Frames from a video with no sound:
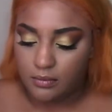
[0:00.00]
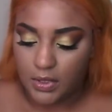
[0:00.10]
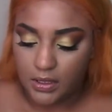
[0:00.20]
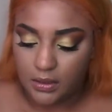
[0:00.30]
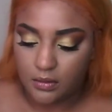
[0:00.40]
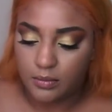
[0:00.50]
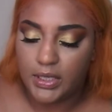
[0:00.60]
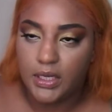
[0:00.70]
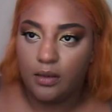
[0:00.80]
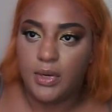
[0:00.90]
my little
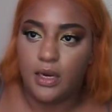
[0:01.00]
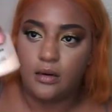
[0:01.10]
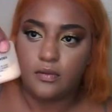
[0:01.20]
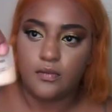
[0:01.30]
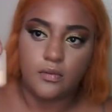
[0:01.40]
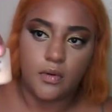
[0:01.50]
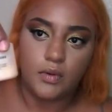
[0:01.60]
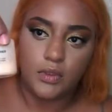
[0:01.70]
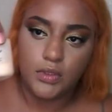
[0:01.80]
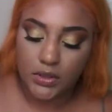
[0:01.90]
banana powder from
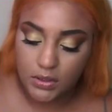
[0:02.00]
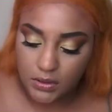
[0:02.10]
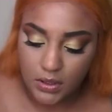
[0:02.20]
Revolution